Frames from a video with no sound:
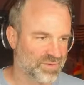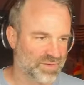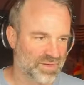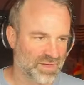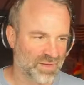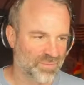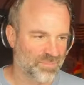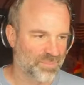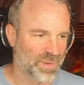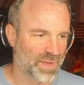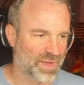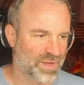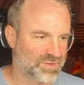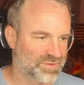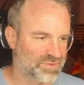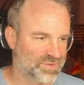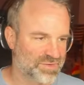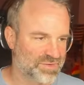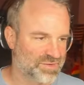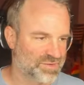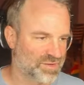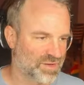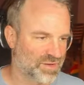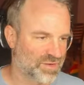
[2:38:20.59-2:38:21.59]
a bastard
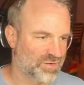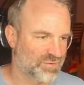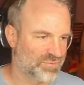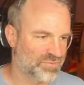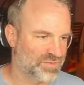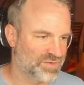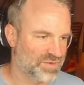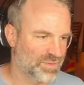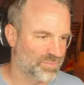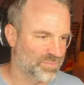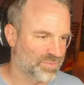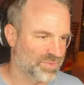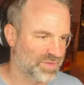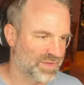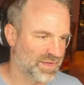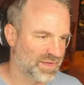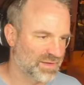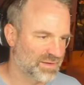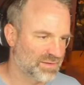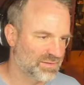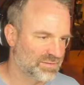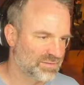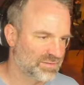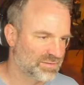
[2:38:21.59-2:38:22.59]
son of
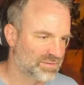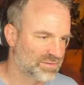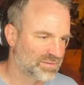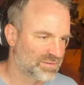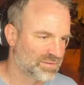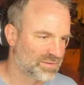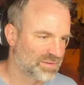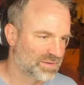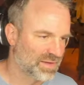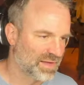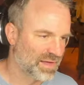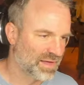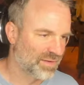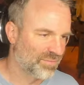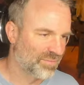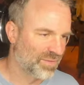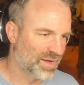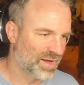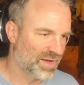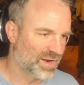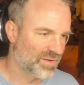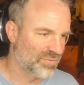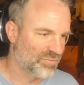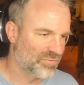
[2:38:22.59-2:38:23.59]
something.
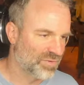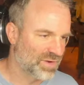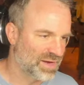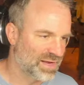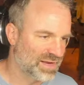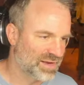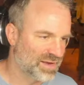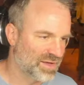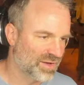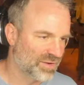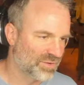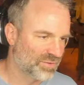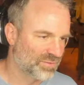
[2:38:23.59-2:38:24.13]
I don't really know.